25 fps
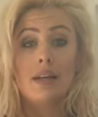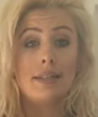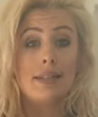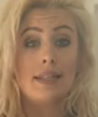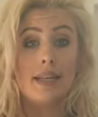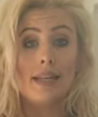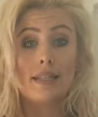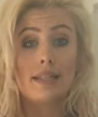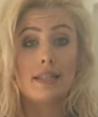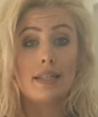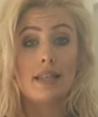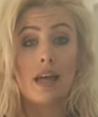
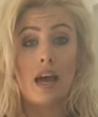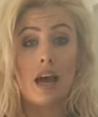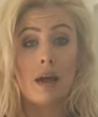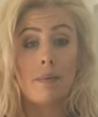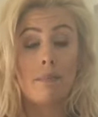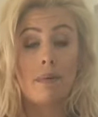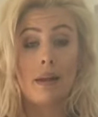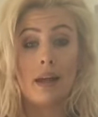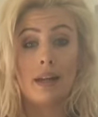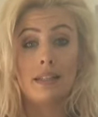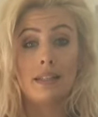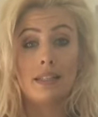seeds that I
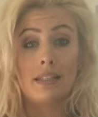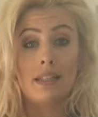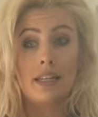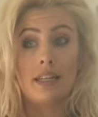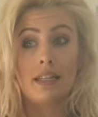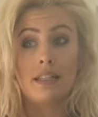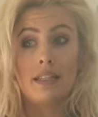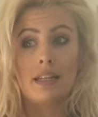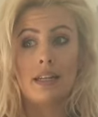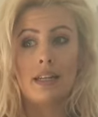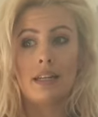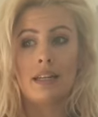
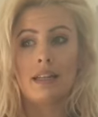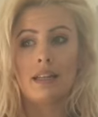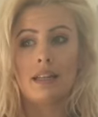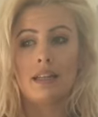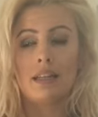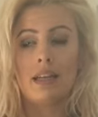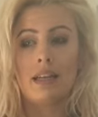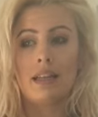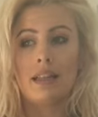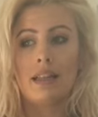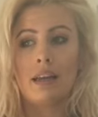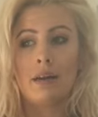planted
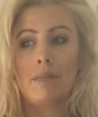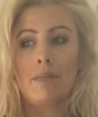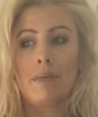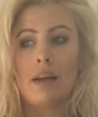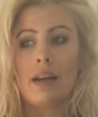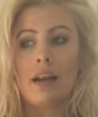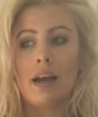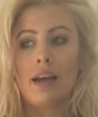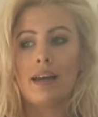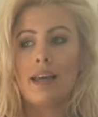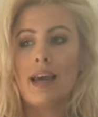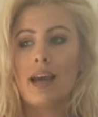and they'd
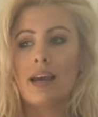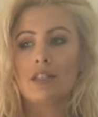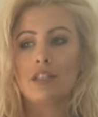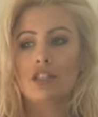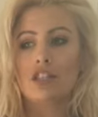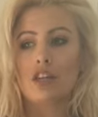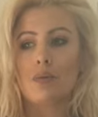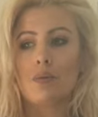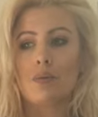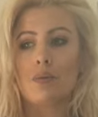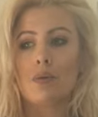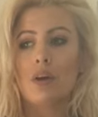be like yeah
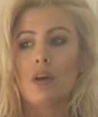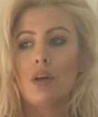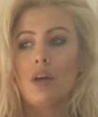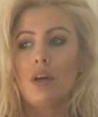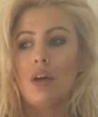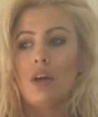so